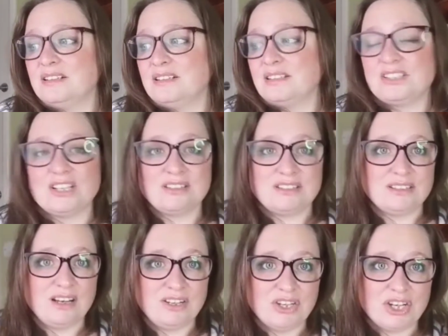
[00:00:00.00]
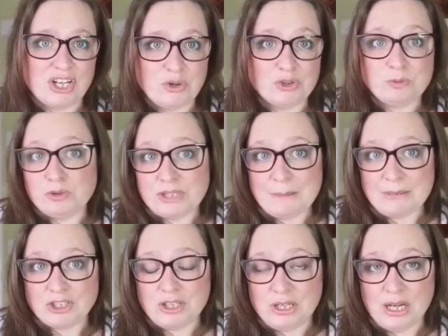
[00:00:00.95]
the chances are you're going to cause more
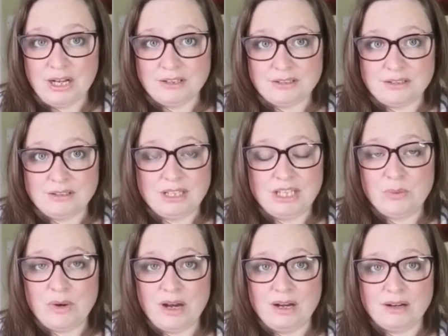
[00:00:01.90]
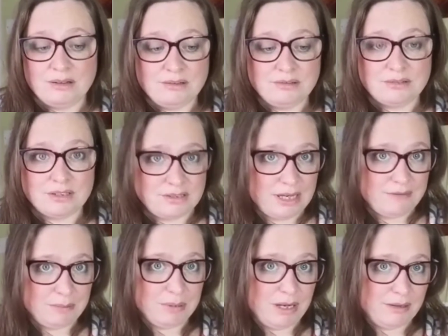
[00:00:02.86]
damage to your garden than you are to save
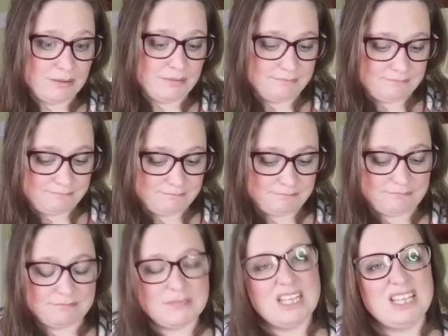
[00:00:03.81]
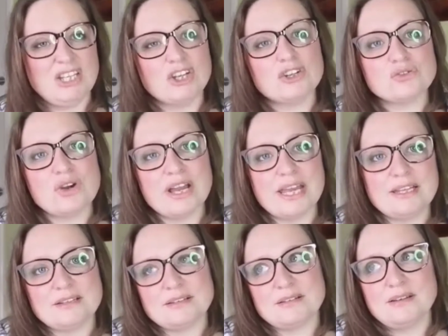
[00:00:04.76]
the plant. You can try,
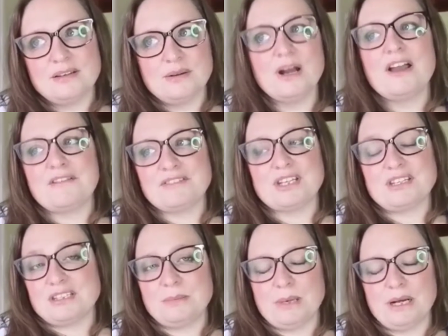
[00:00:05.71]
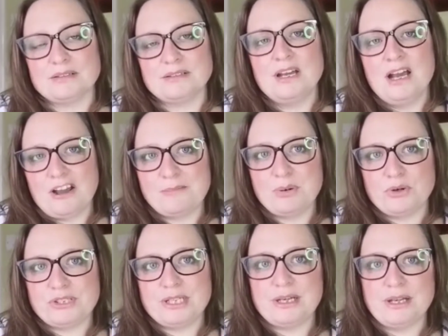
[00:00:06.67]
and I have done this in the past. I've
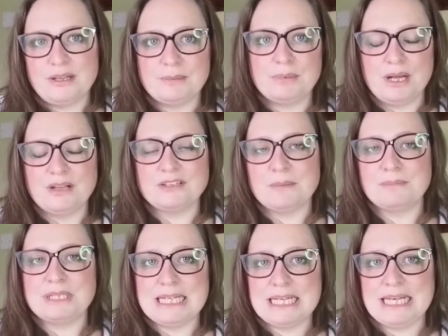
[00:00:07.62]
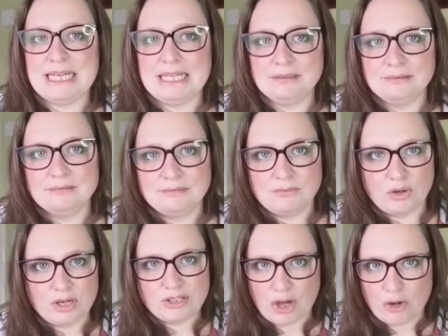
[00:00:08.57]
potted the plant up particularly
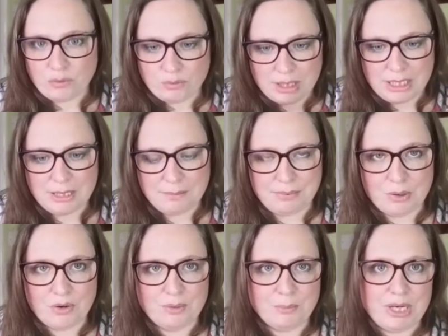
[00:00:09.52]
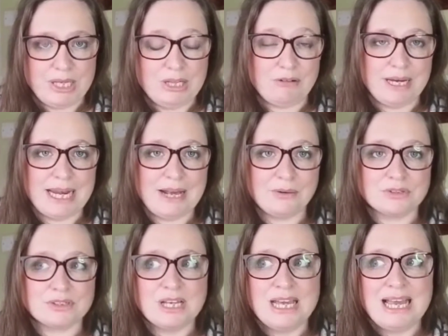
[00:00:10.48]
on its own in a pot and put it in the
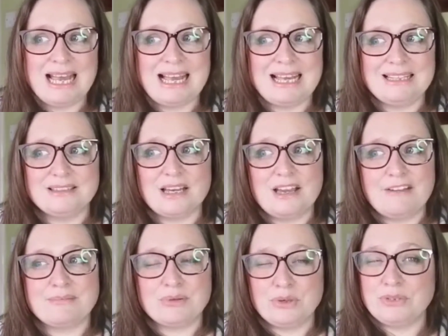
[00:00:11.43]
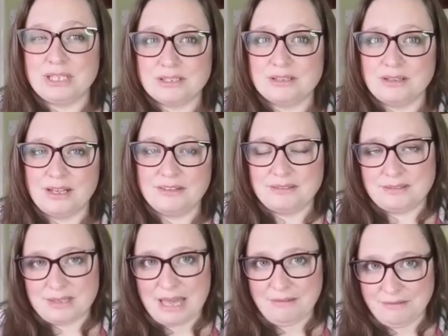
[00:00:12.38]
greenhouse, and I've pruned it to like
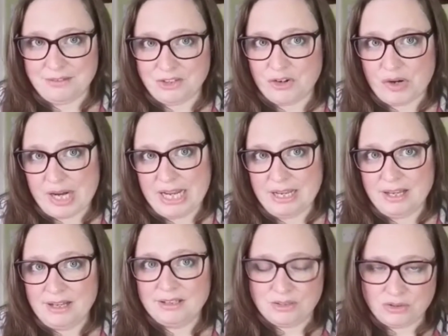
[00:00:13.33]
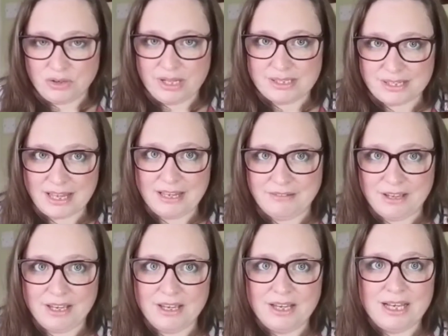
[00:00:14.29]
the nth degree to try and save
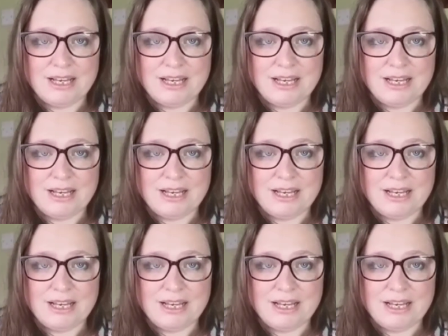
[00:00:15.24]
it.